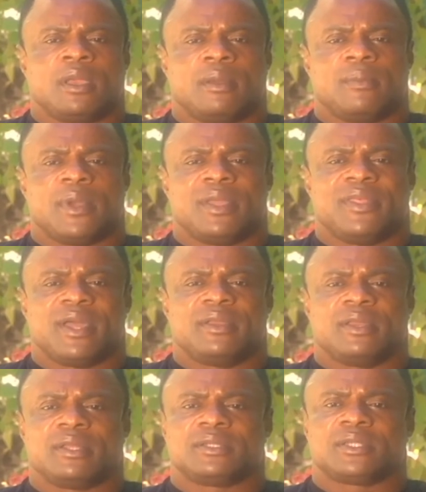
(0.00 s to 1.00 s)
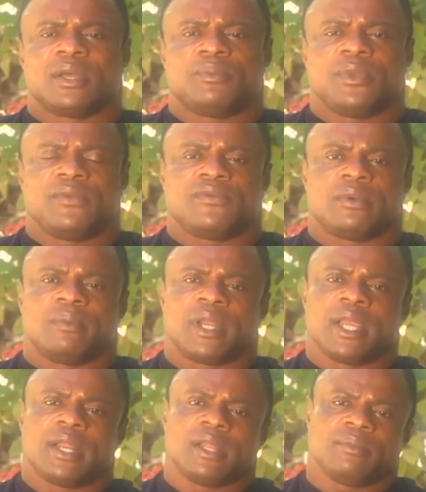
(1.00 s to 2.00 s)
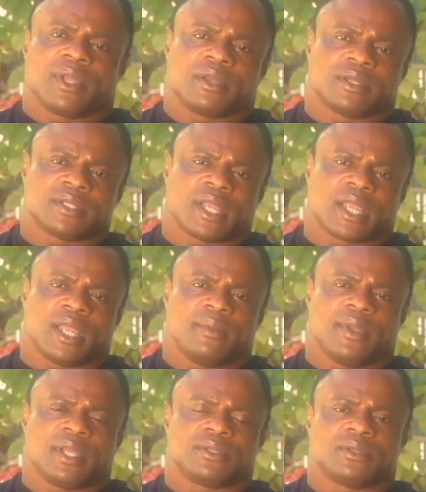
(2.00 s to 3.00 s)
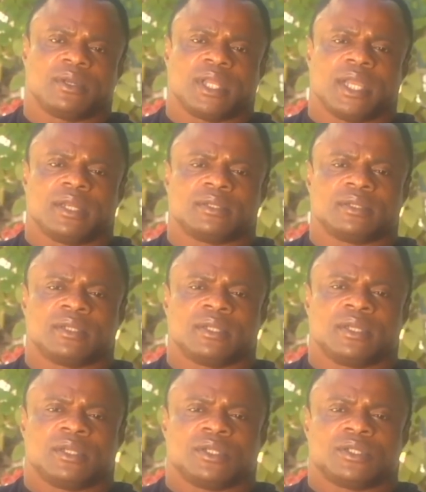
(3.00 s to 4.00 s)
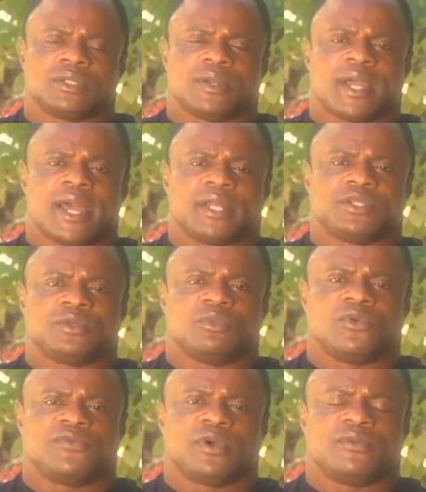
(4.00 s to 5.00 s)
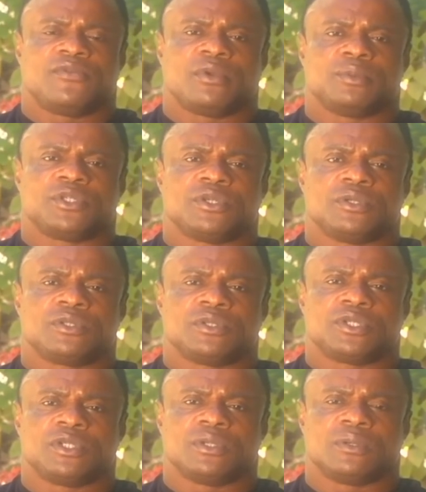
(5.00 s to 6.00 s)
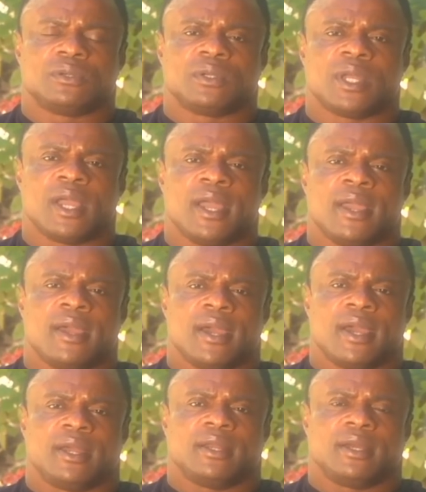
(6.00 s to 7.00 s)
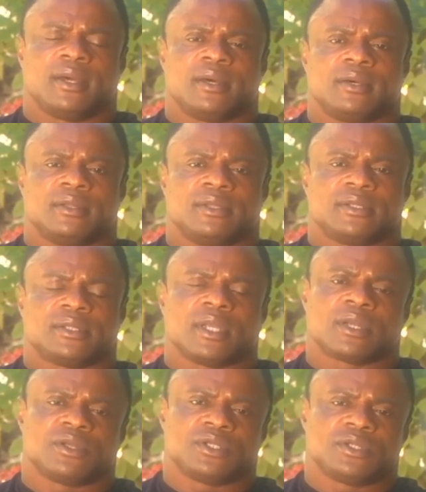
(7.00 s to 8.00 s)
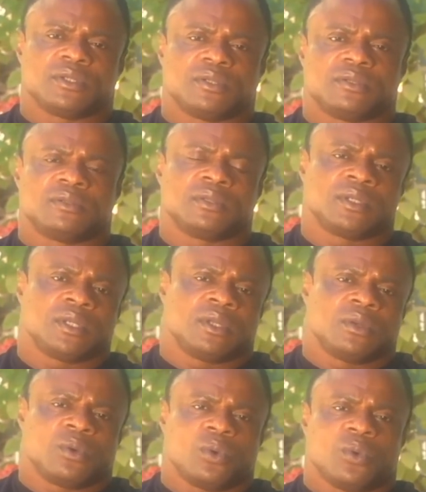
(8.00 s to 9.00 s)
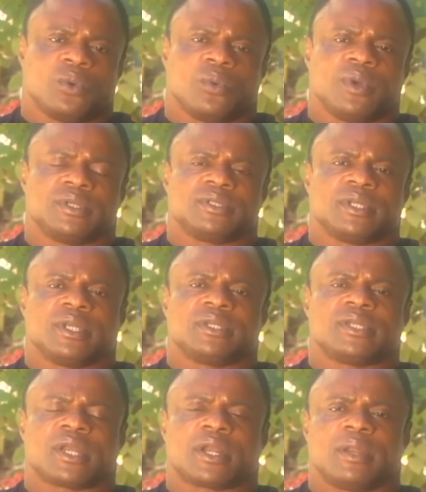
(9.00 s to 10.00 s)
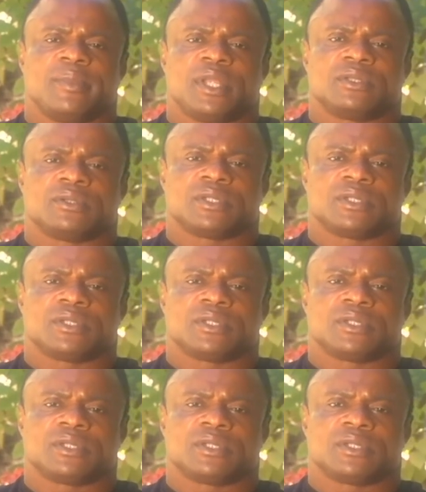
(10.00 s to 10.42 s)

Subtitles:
but that didn't stop me from learning, because I came here to learn. So I had to move on from show to show. And the second show was the Sacramento